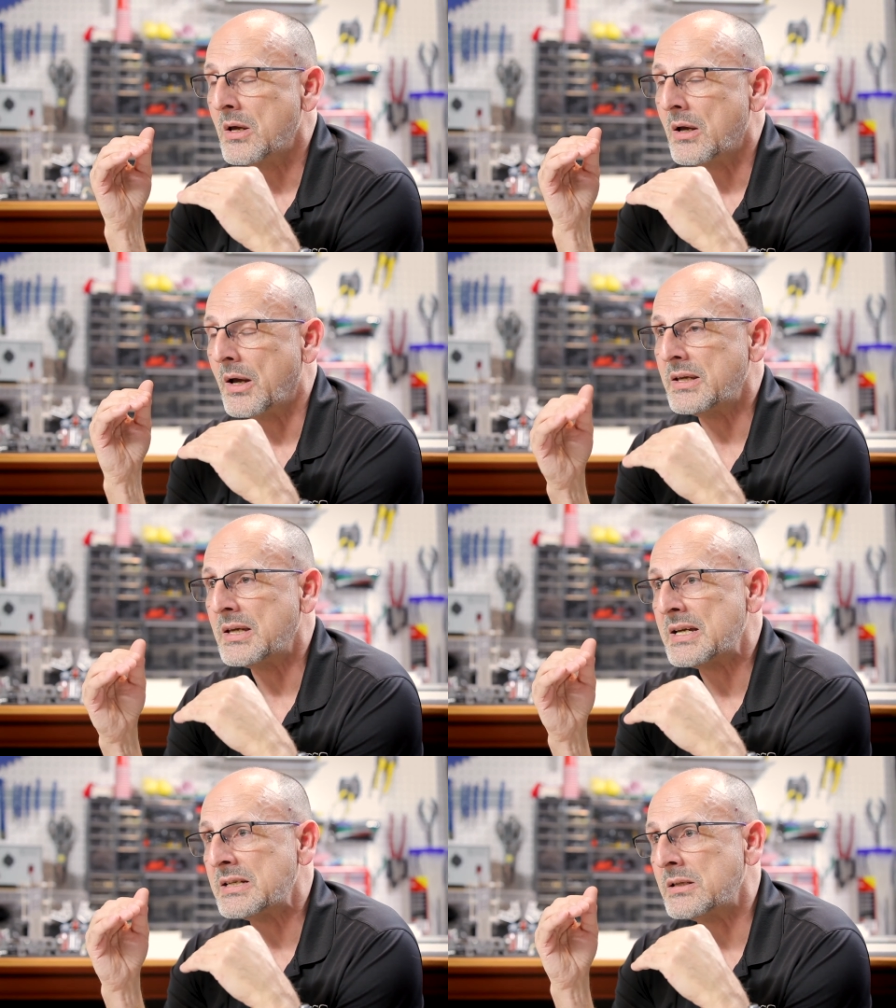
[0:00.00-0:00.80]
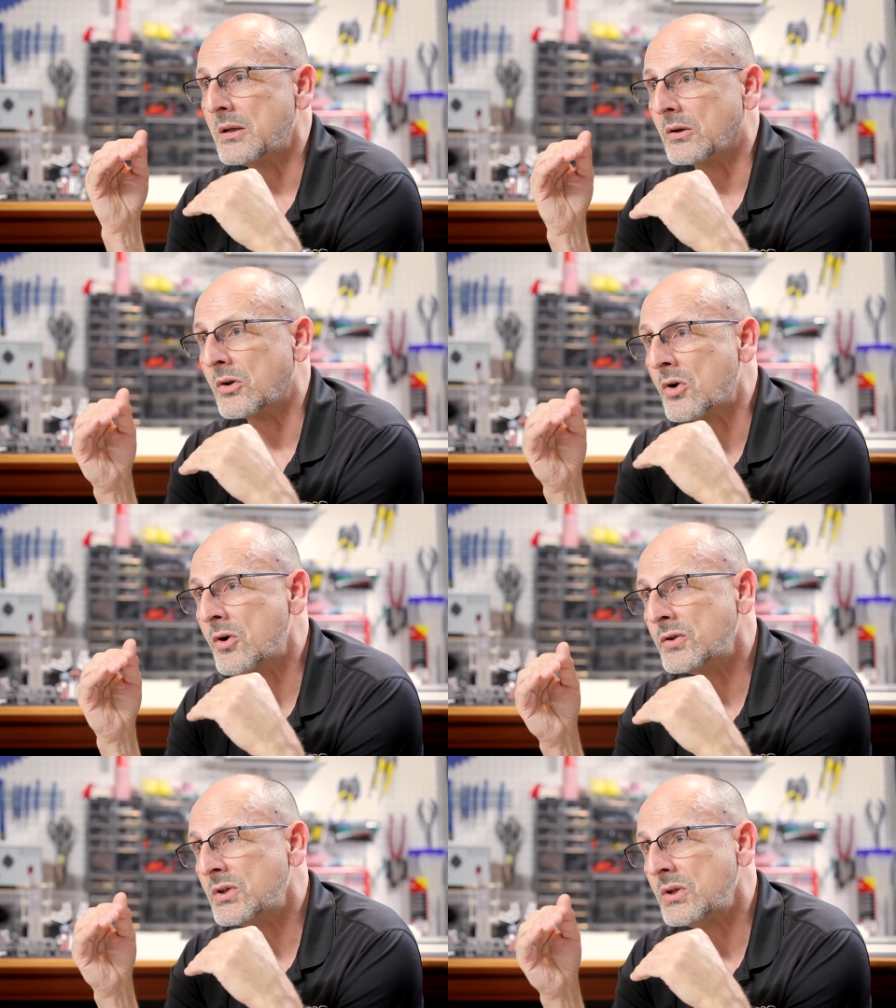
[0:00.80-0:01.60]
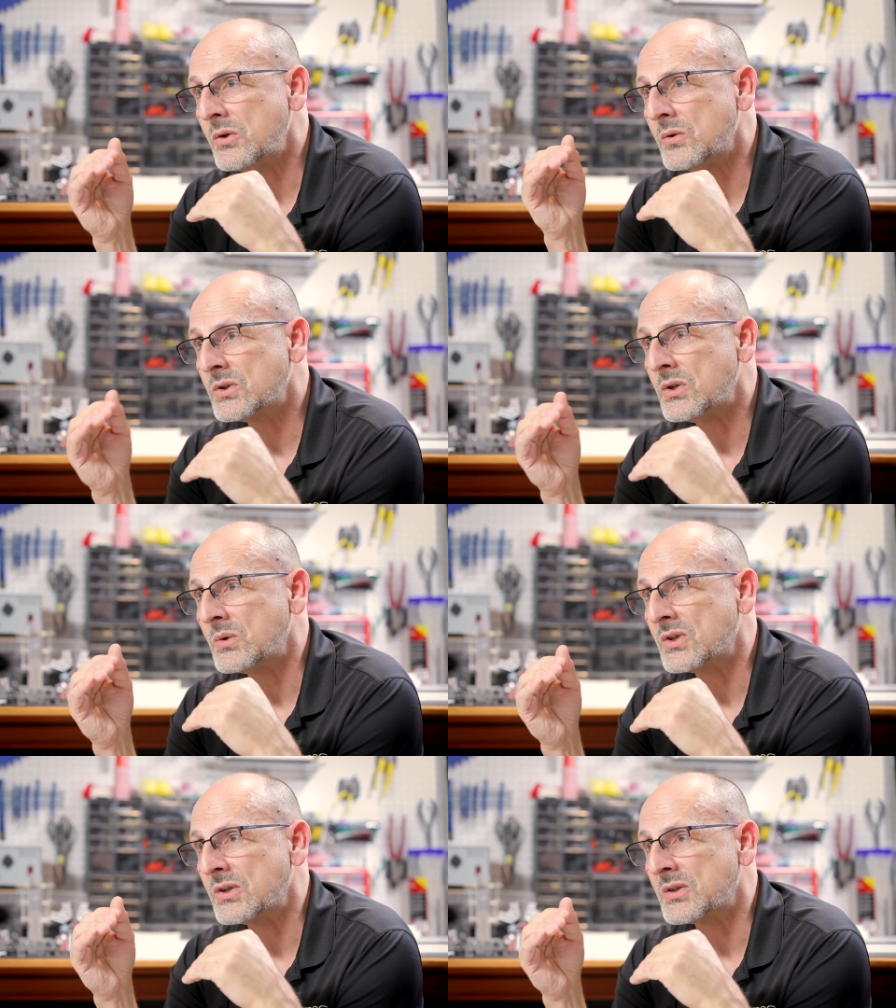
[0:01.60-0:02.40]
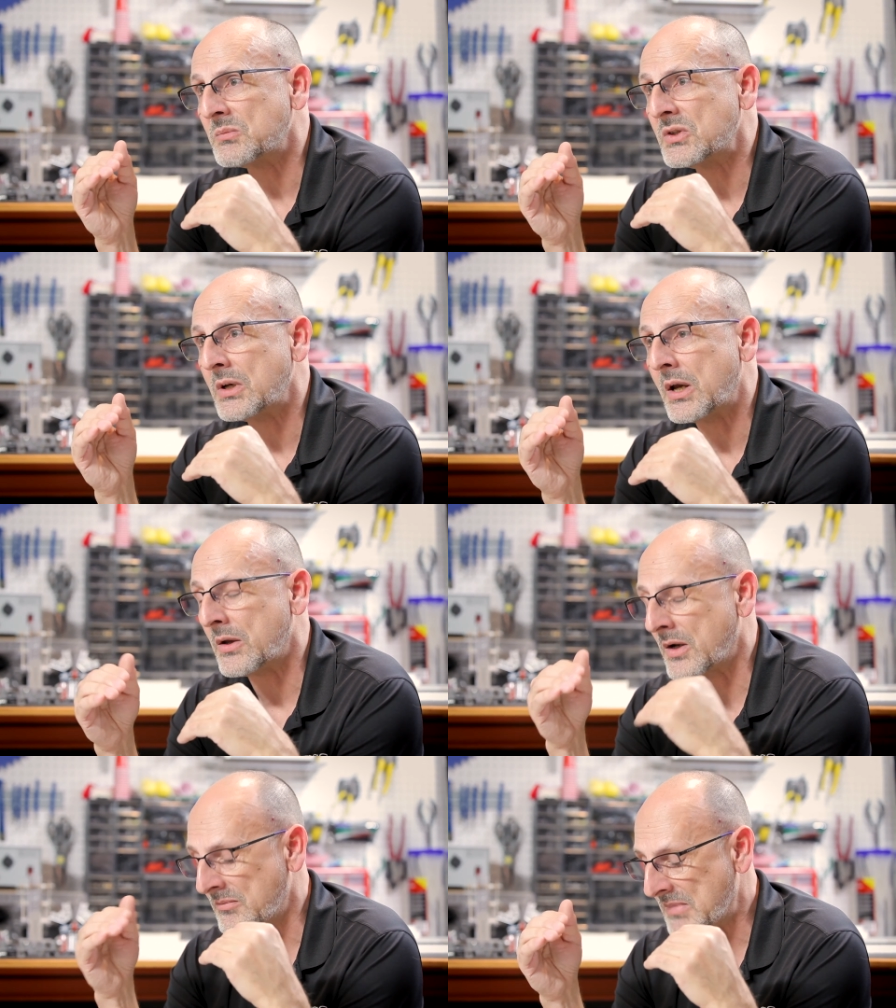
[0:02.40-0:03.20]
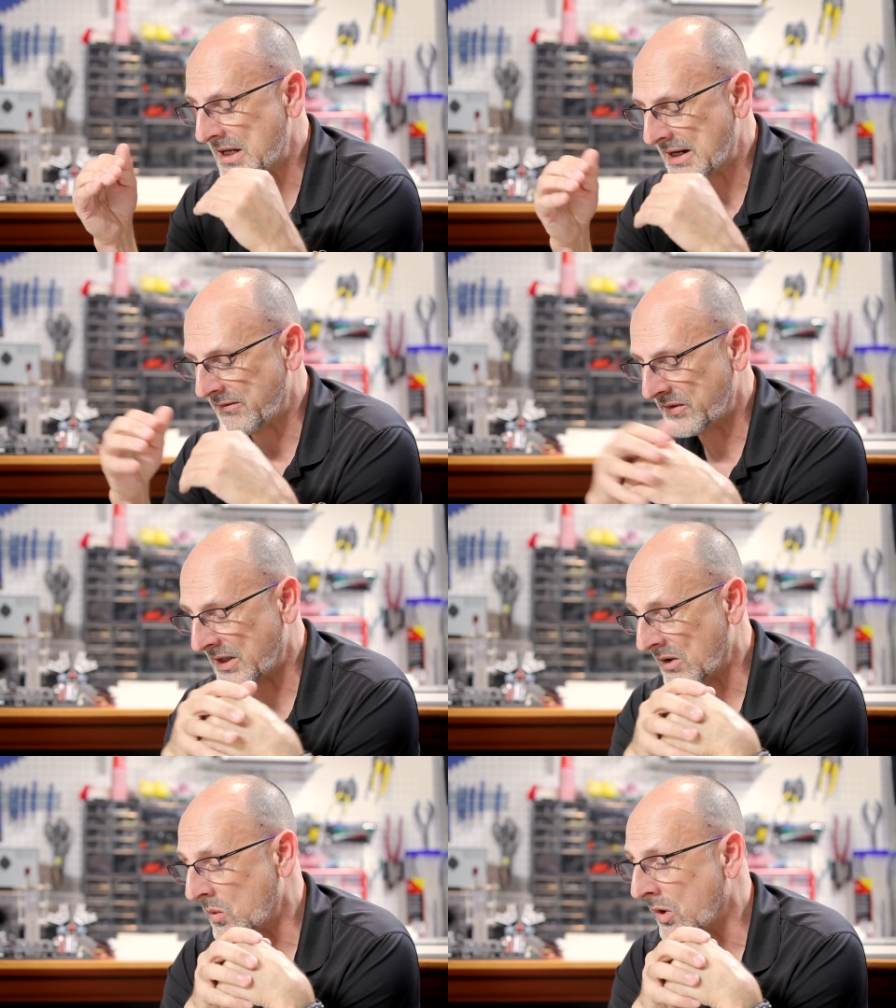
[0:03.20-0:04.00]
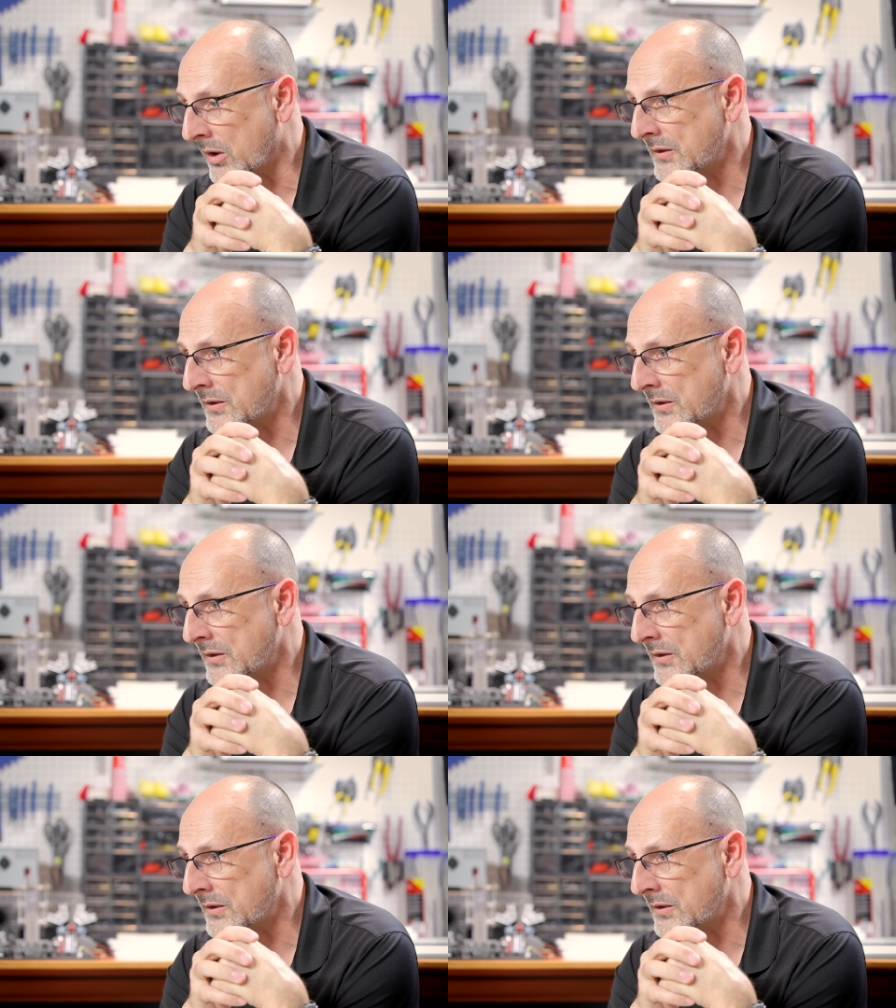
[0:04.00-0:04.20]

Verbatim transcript: again, learn to use two systems together and make everything work.